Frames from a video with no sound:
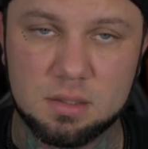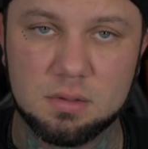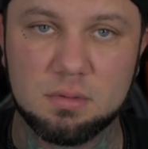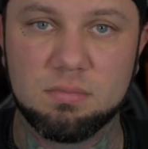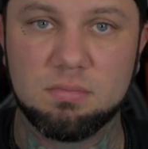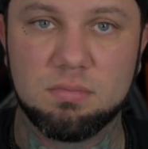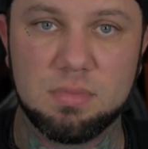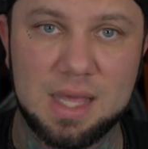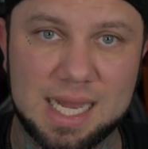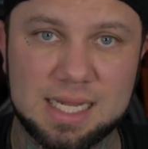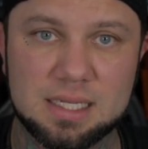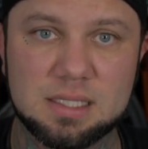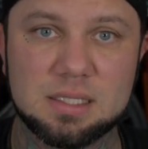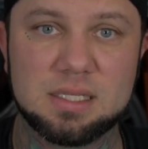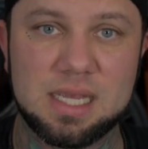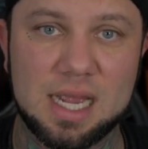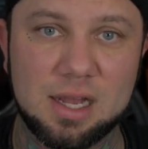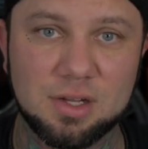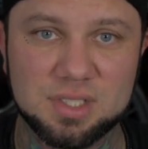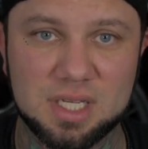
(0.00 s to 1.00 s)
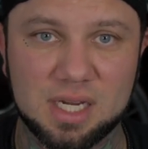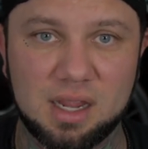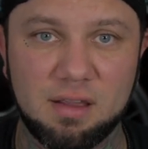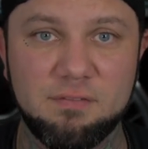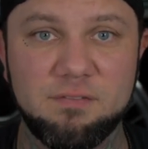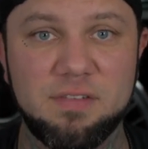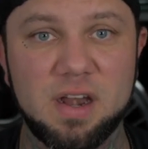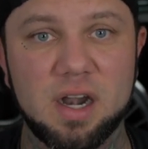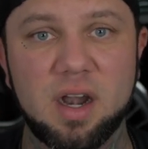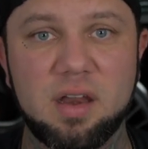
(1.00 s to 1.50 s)
that sounds like a
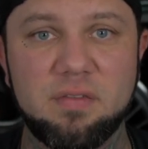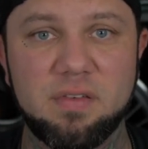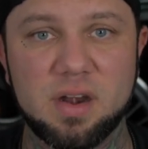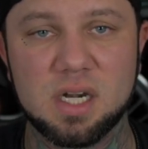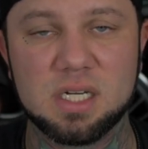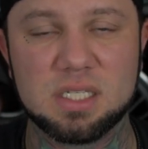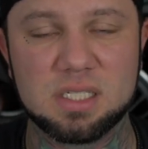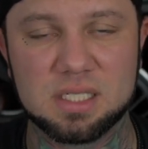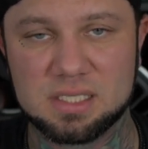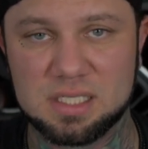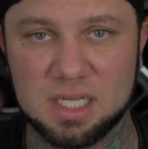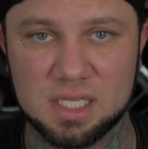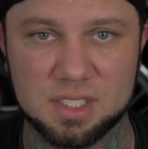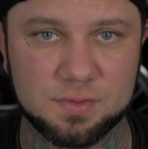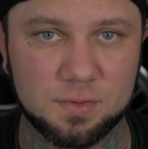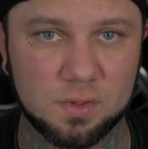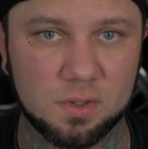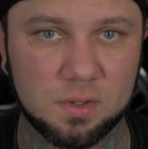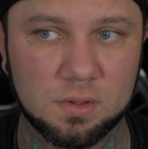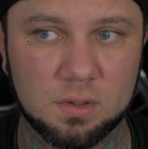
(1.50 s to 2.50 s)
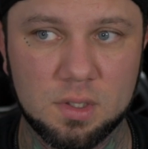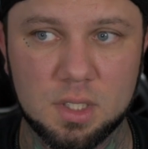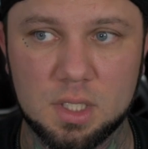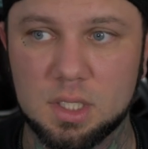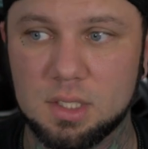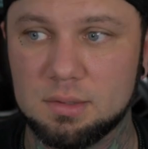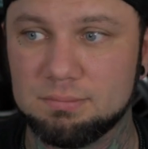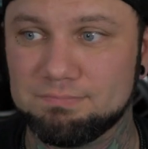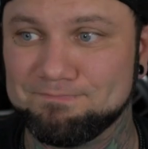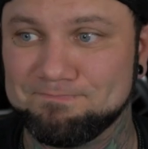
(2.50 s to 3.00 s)
very, very successful
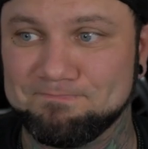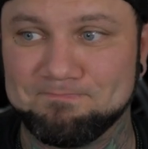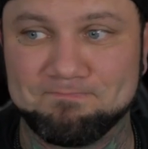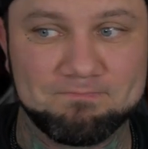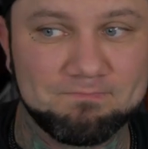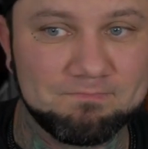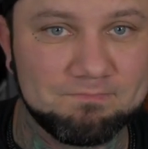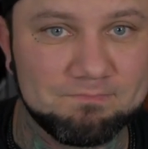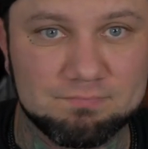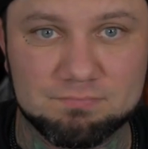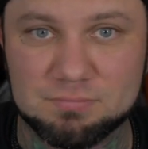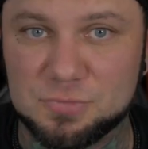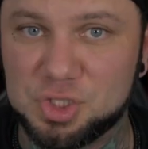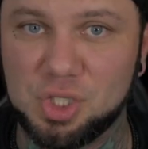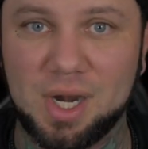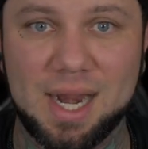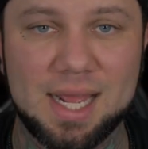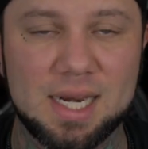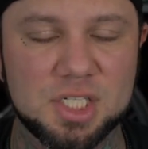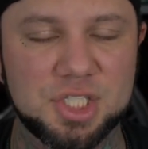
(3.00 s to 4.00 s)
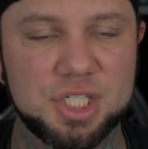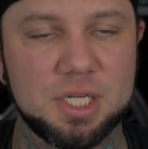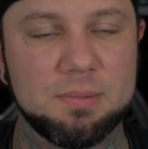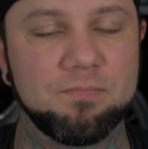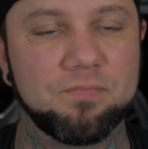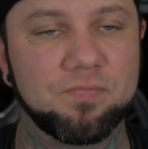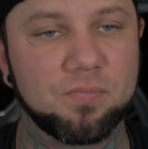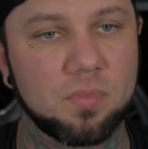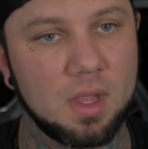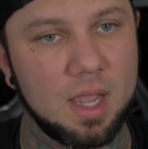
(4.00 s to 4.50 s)
strategy.
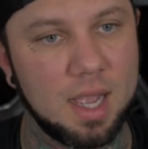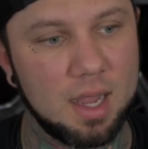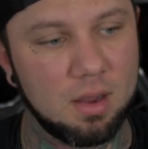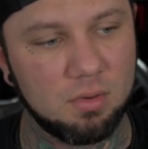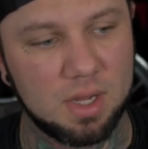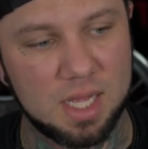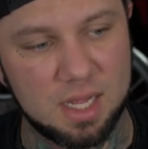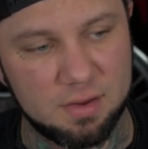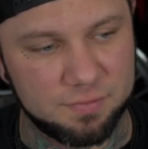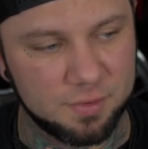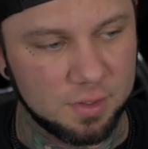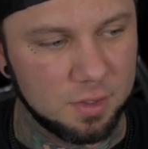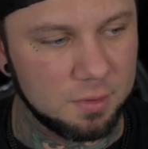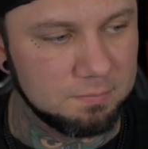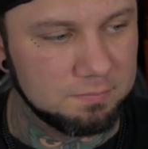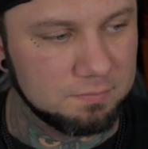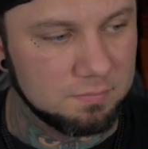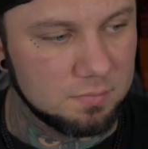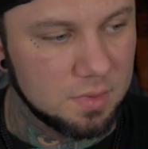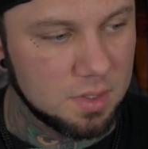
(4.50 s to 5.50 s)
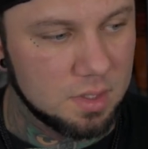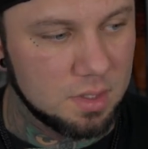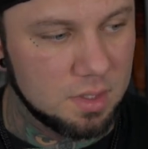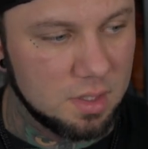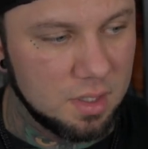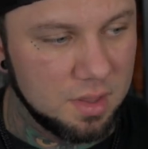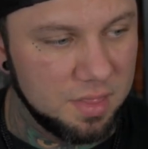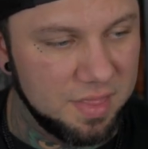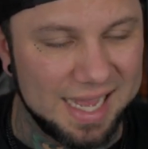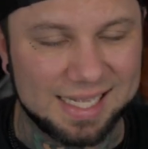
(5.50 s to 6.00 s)
However,
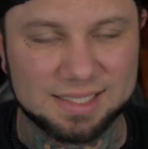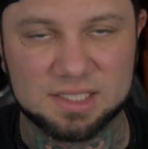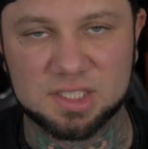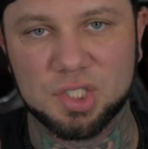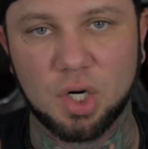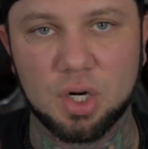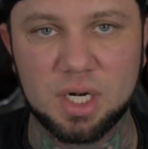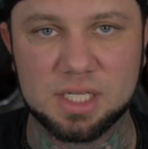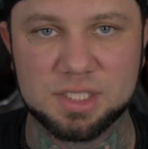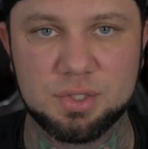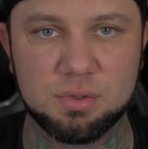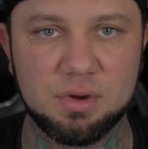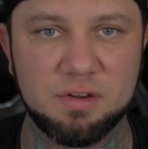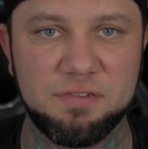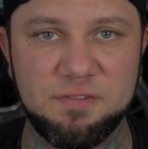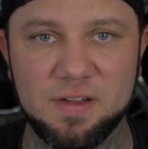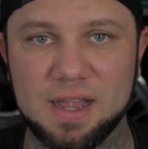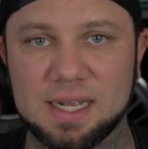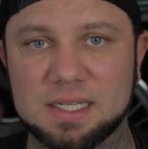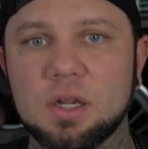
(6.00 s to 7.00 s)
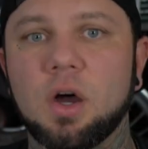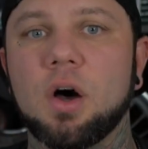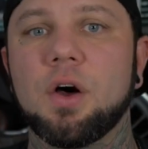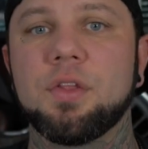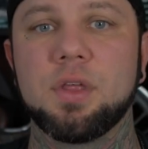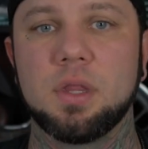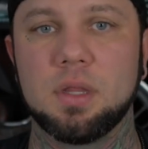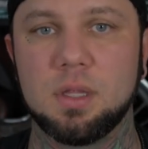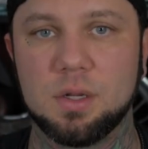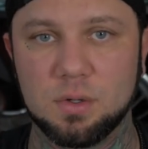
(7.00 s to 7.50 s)
that started to affect all
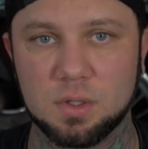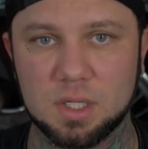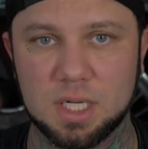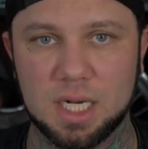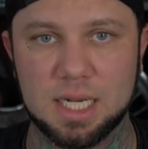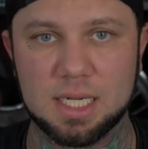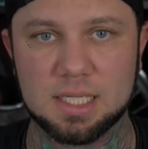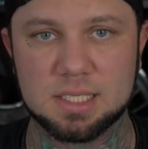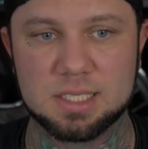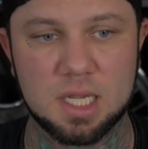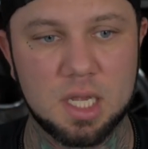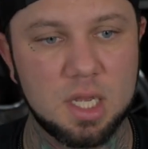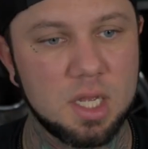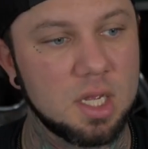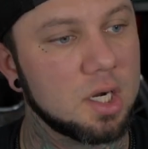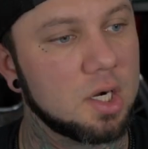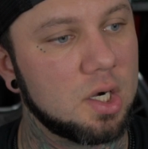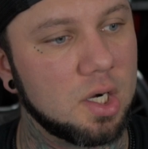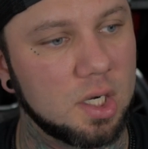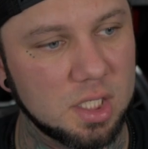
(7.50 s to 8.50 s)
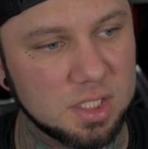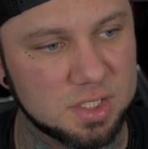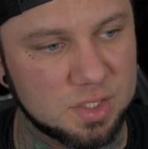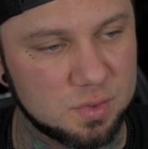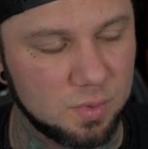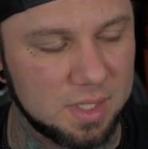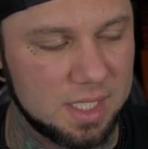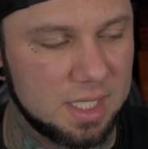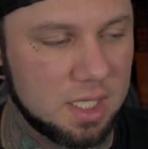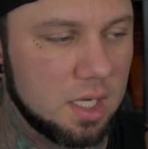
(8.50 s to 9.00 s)
the little guys. Costs
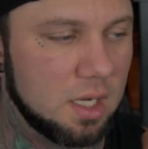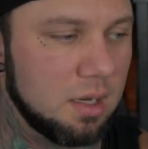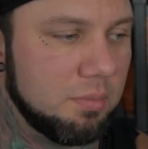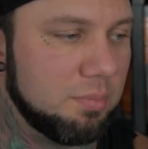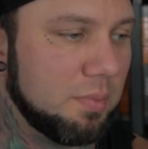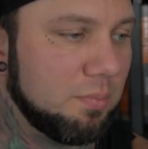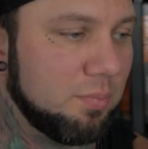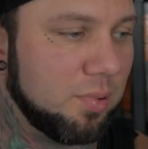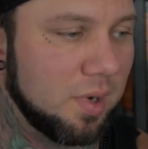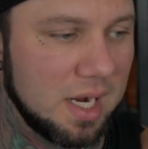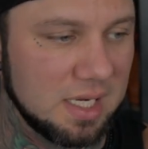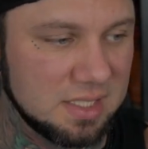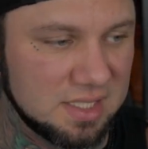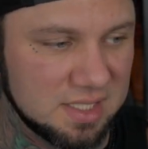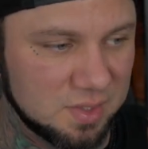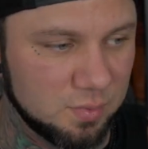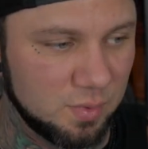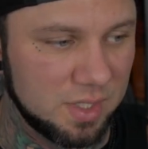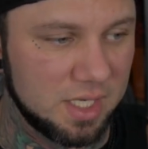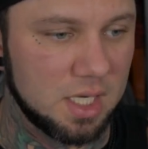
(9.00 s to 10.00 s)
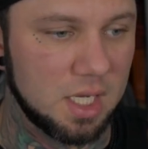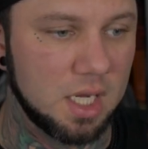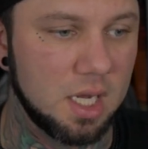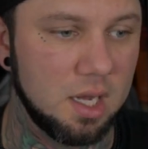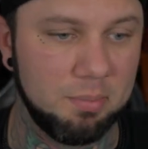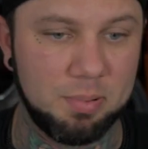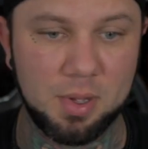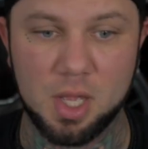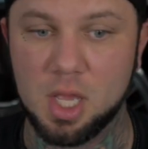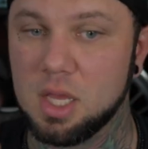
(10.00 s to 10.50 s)
went up, prices went
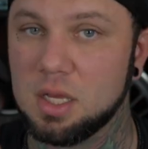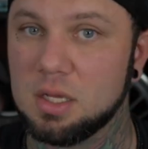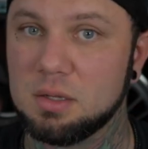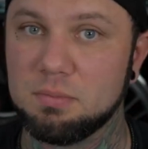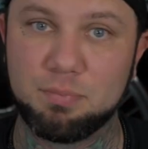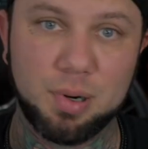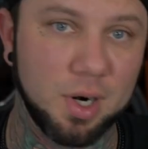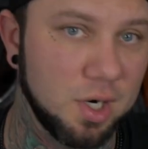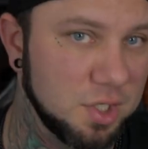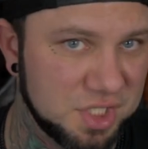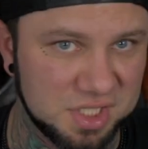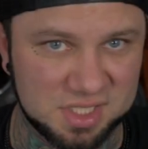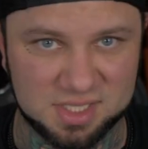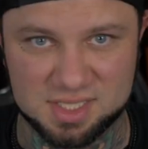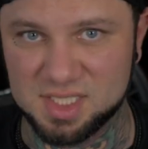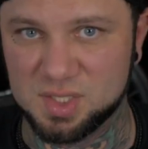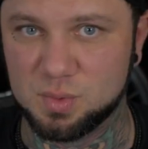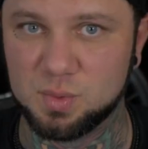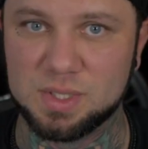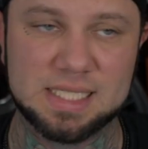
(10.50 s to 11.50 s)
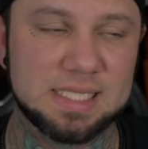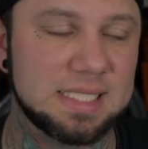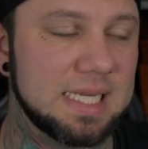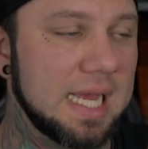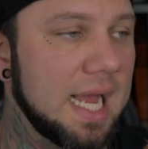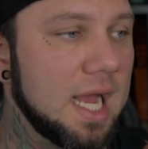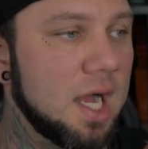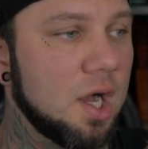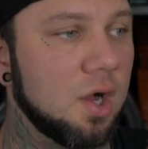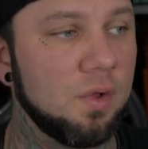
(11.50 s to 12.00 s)
up, purchases went
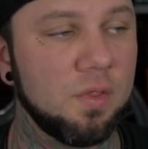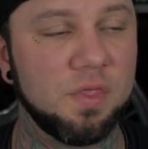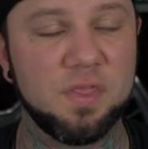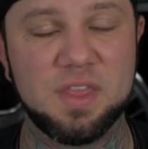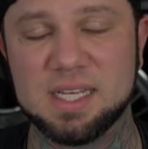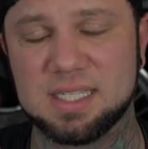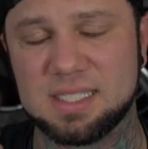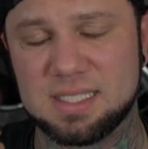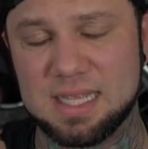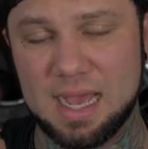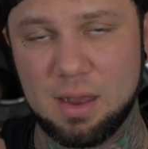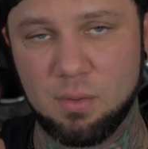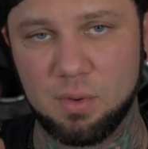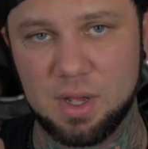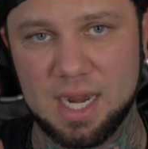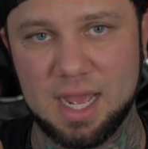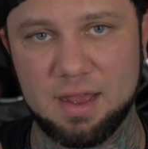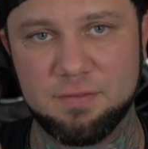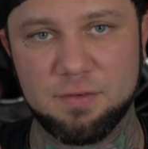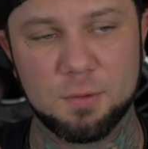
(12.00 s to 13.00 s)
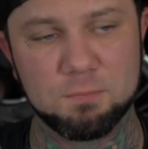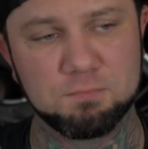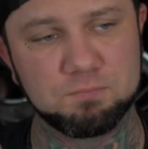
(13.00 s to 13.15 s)
down, this, that, whatever.